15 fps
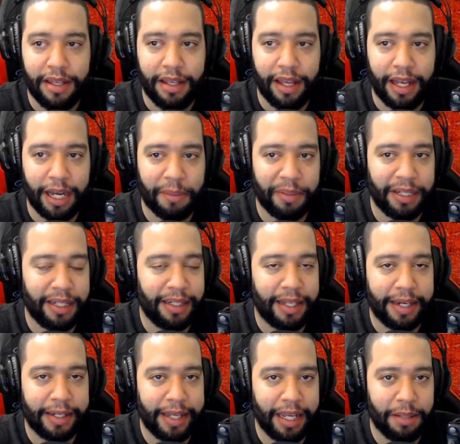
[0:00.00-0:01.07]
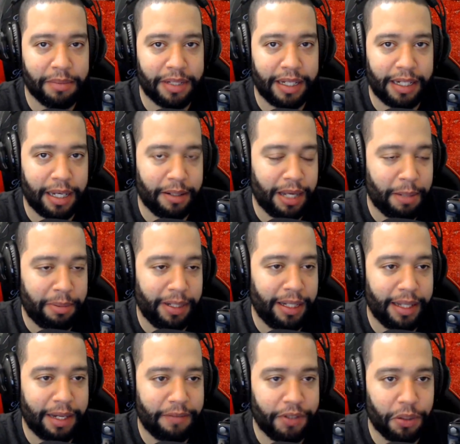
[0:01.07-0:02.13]
and I play a lot of games, like I play a
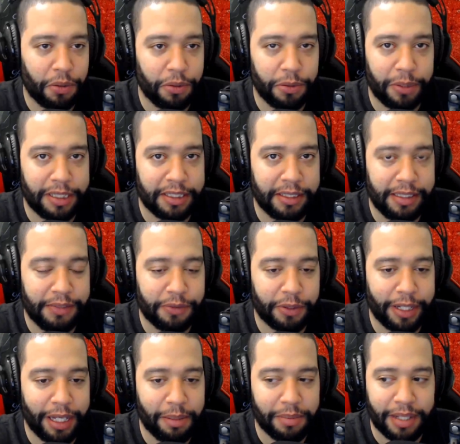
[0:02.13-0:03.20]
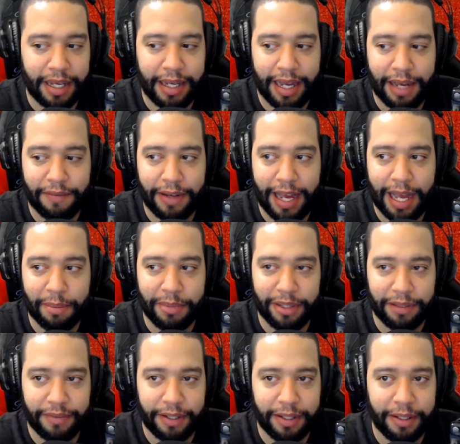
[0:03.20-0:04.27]
lot of the old Resident Evil games, I have a habit
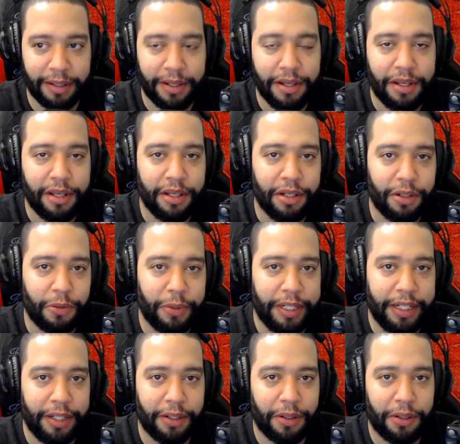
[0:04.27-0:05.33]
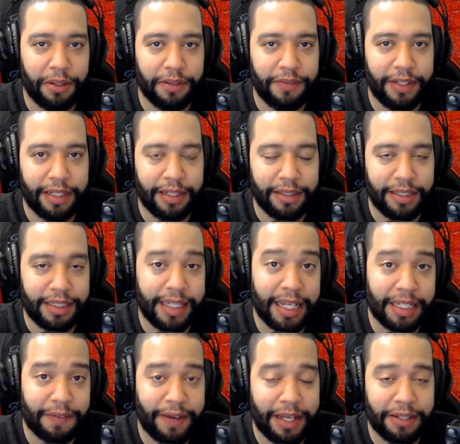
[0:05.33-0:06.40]
of reading all of the
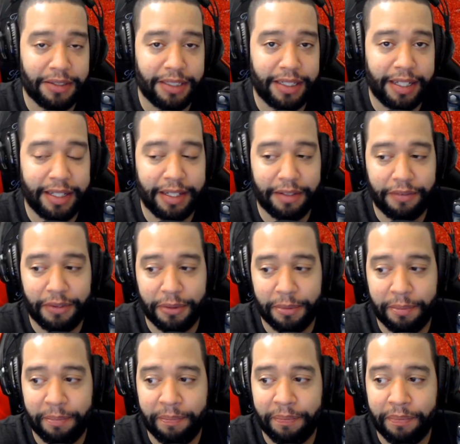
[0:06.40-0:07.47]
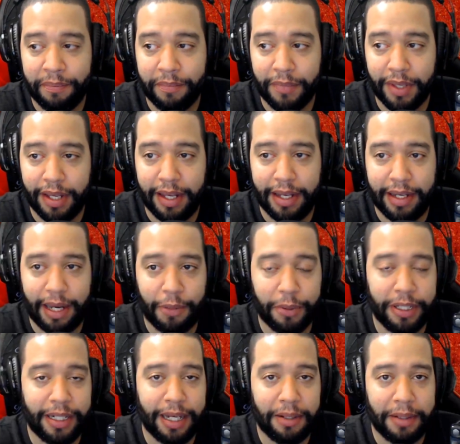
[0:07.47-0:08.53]
text files that they give you, and I read
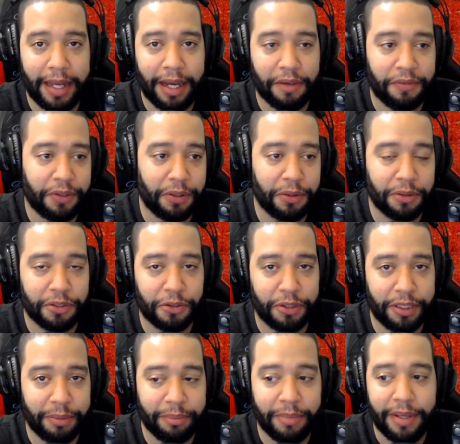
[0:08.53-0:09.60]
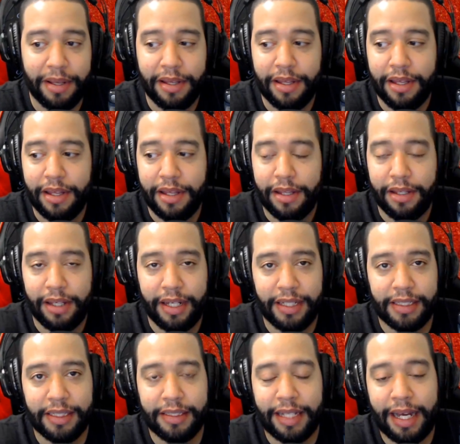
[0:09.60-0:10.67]
it out loud for the whole stream in
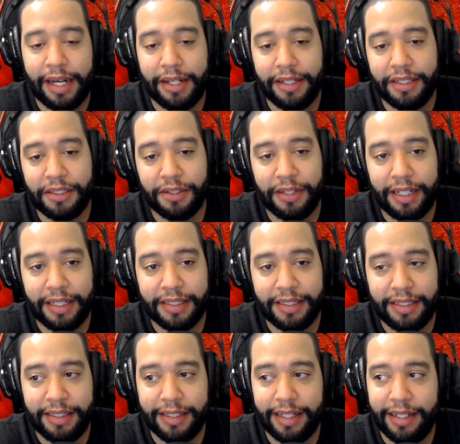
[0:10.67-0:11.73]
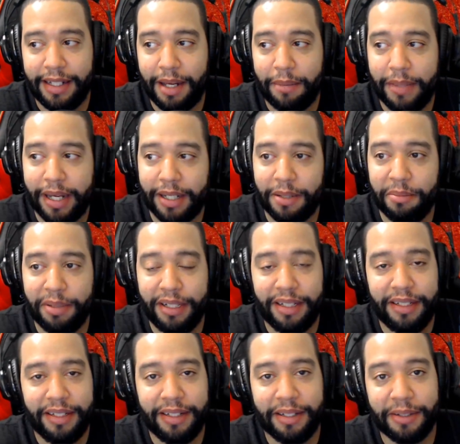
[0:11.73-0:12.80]
its entirety so they could see that I'm not
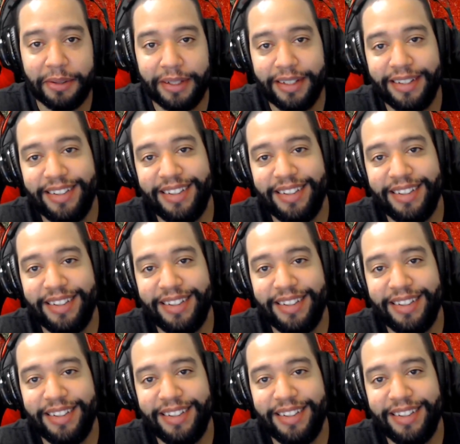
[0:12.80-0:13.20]
completely illiterate.